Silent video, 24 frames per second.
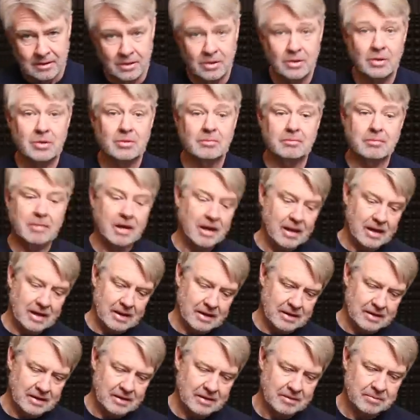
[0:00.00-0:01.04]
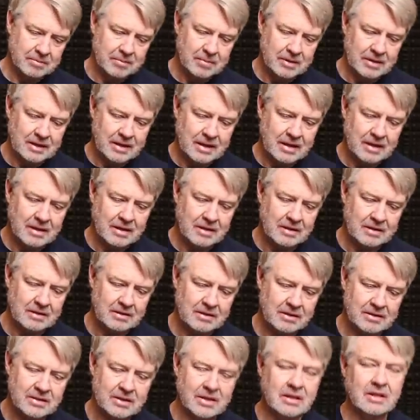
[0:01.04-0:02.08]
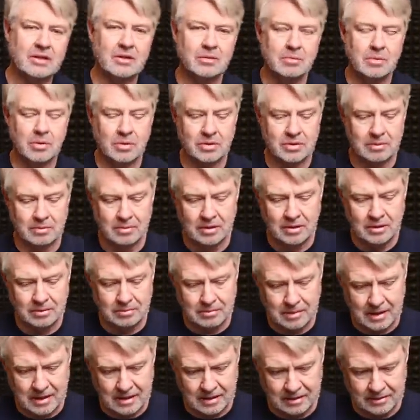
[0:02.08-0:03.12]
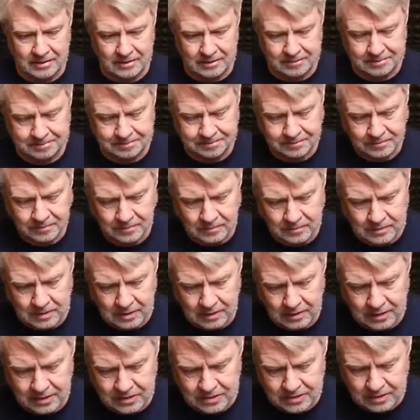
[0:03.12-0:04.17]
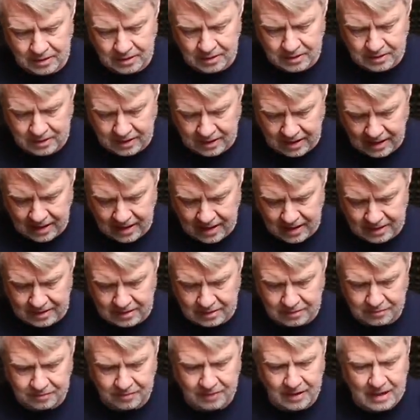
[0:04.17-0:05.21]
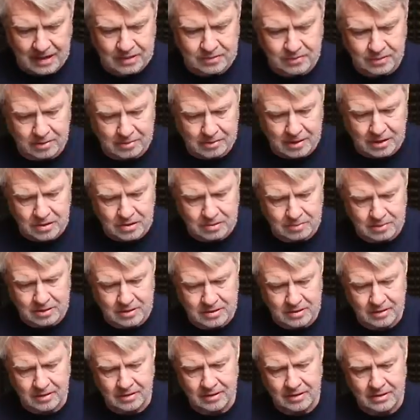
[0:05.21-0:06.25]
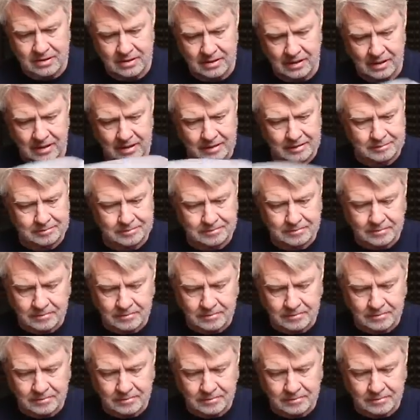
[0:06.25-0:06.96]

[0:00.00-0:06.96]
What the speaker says: good and bad. But now, let's get into more some good and bad here. Let's look at the factory measurements on this thing.